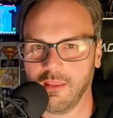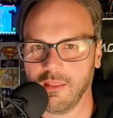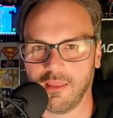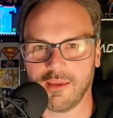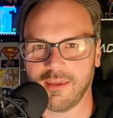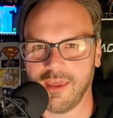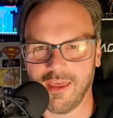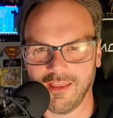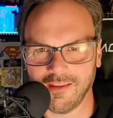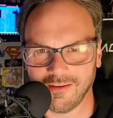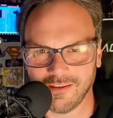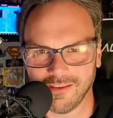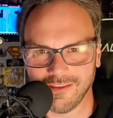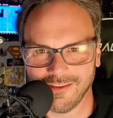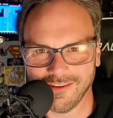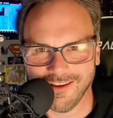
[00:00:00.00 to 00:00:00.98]
like
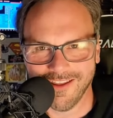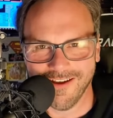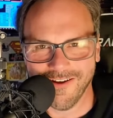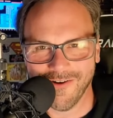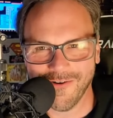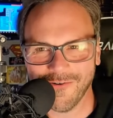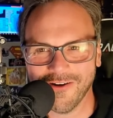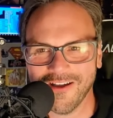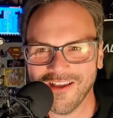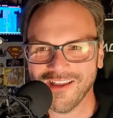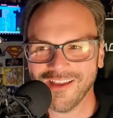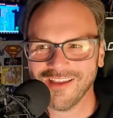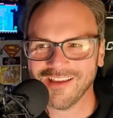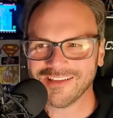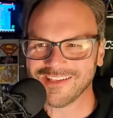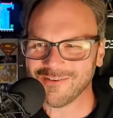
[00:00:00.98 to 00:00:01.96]
candy, you know, and
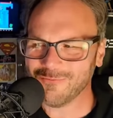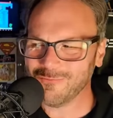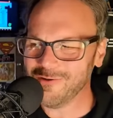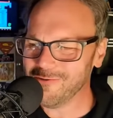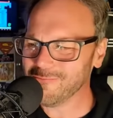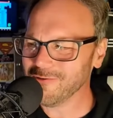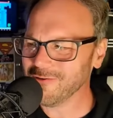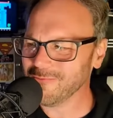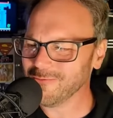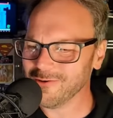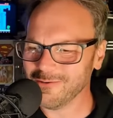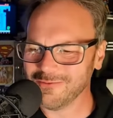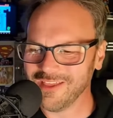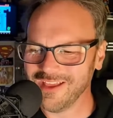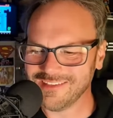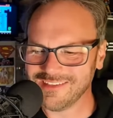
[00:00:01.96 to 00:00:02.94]
it's like, whoa, whoa,
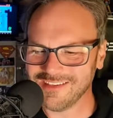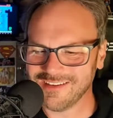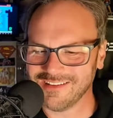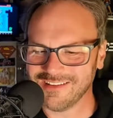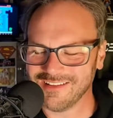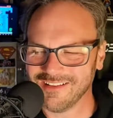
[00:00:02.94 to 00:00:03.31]
whoa, that's a,